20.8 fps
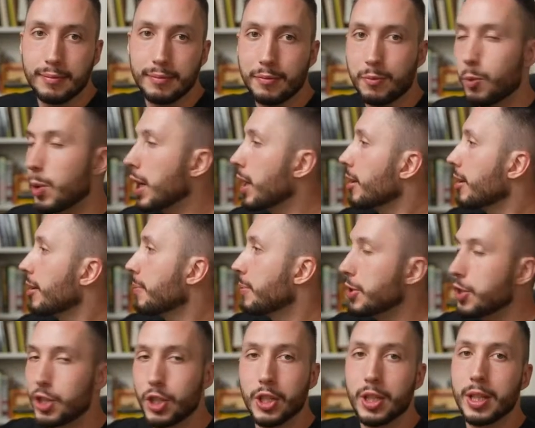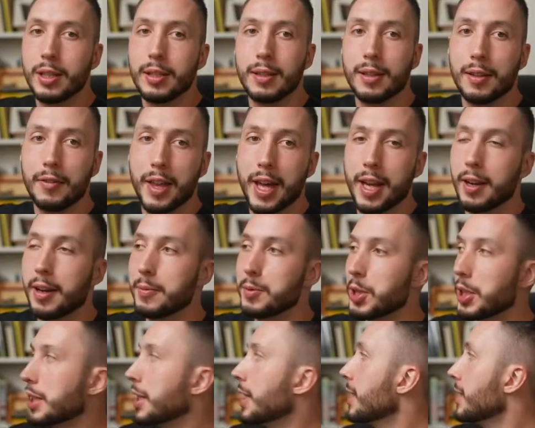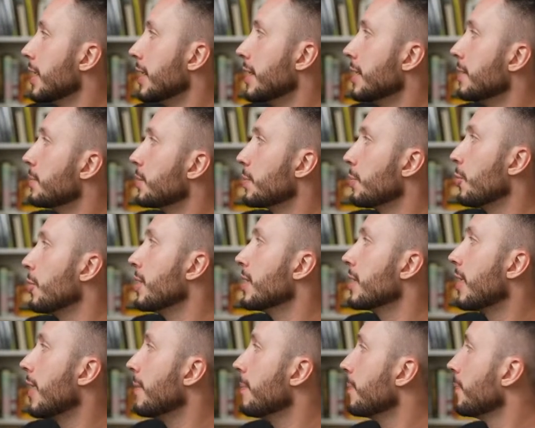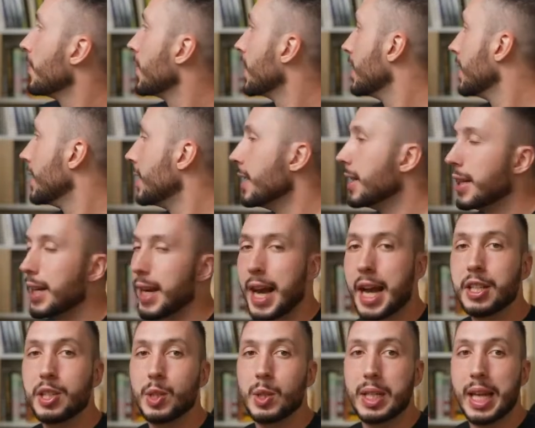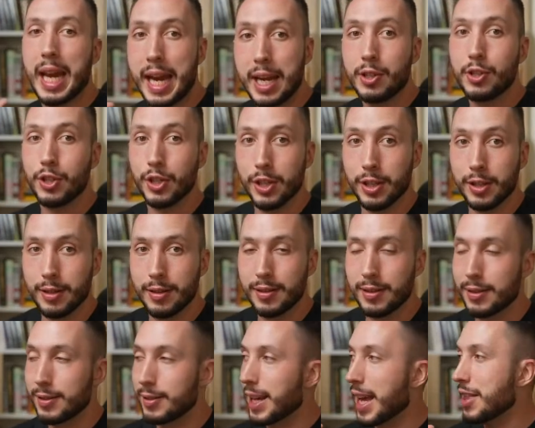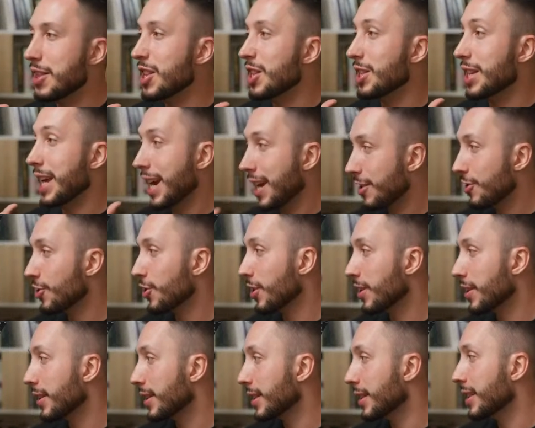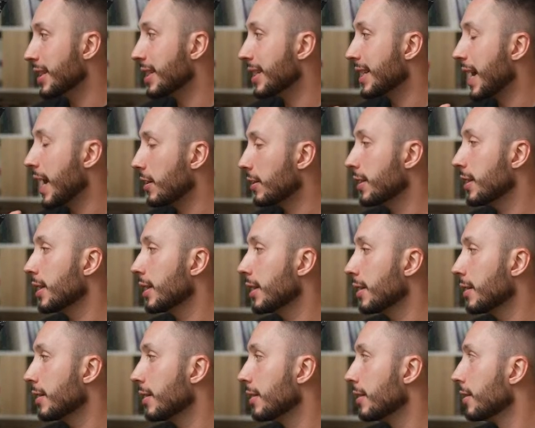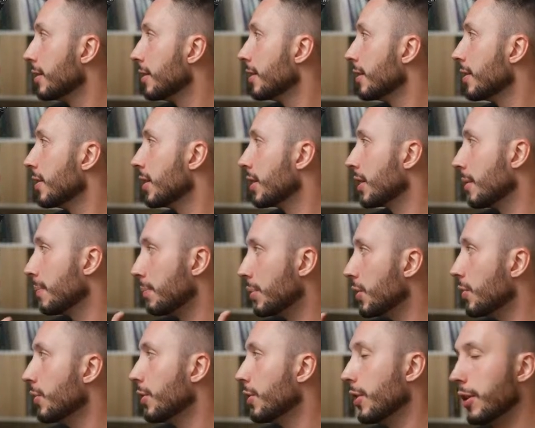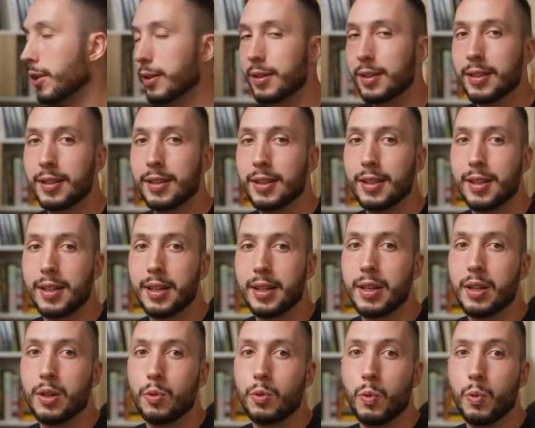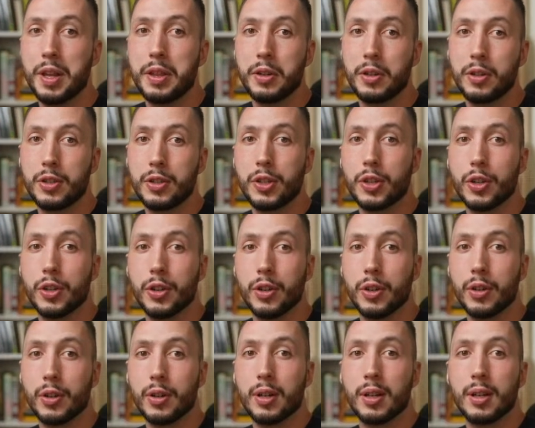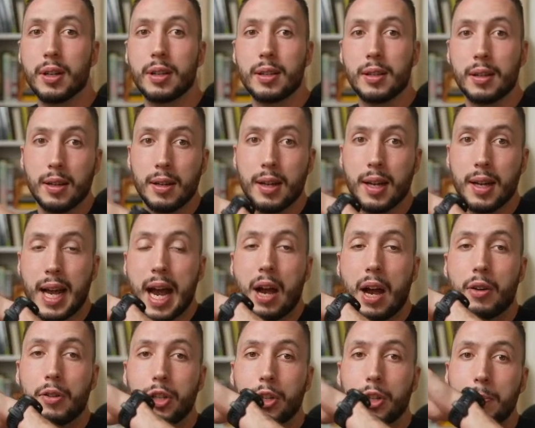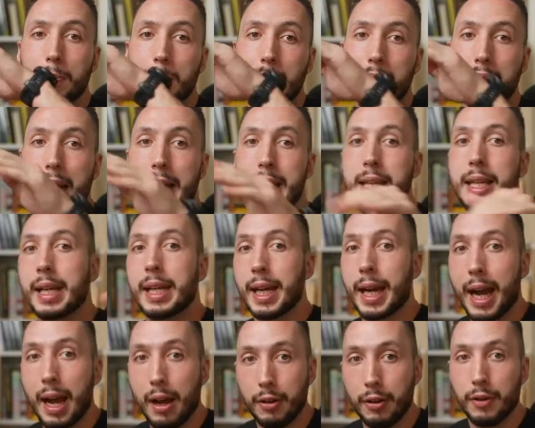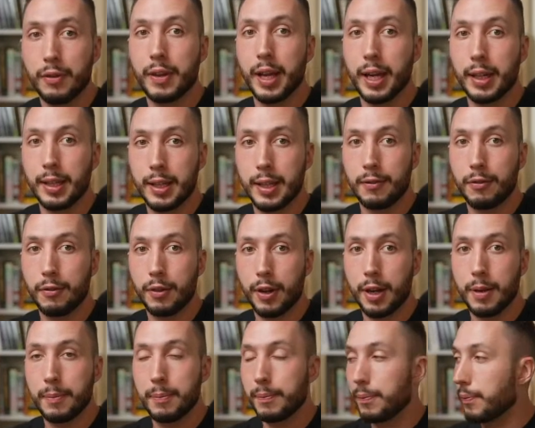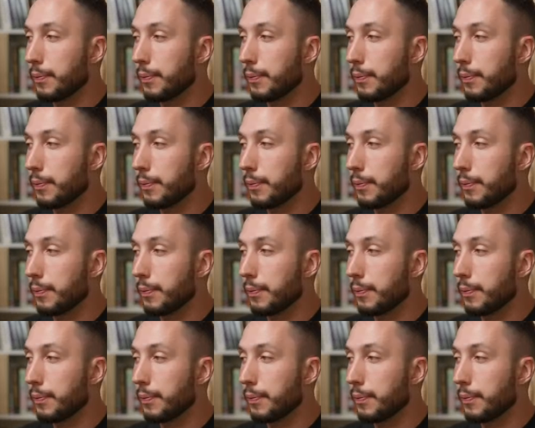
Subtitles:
where the position of that object is at each point in time has a tangent, and the tangent is telling the computer whether how you're blending out of that keyframe.